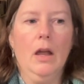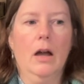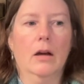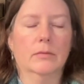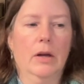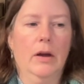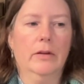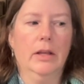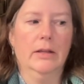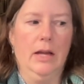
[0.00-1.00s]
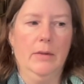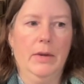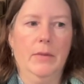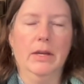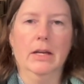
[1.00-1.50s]
Um, now I realize I
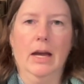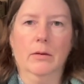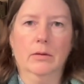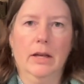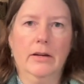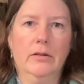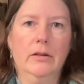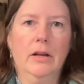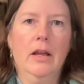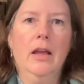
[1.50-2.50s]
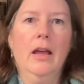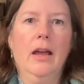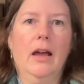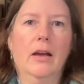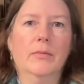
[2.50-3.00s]
may be an outlier
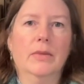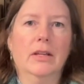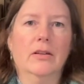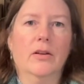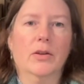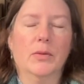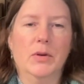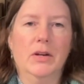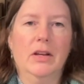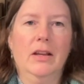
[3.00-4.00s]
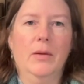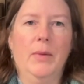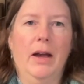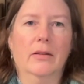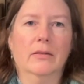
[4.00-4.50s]
um, in our community
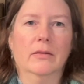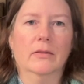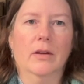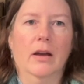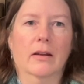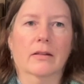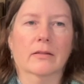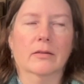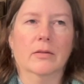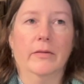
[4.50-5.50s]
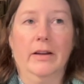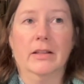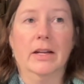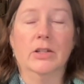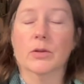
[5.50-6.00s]
about uh, the fact
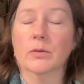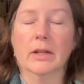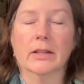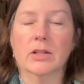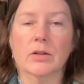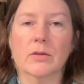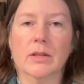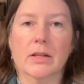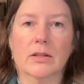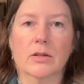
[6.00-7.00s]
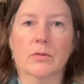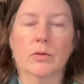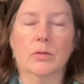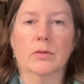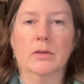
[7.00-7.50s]
that I don't like to use these two
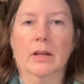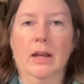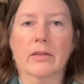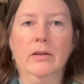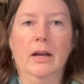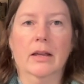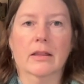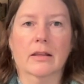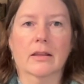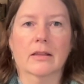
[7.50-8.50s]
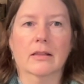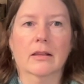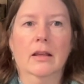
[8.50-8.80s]
tools together. I think that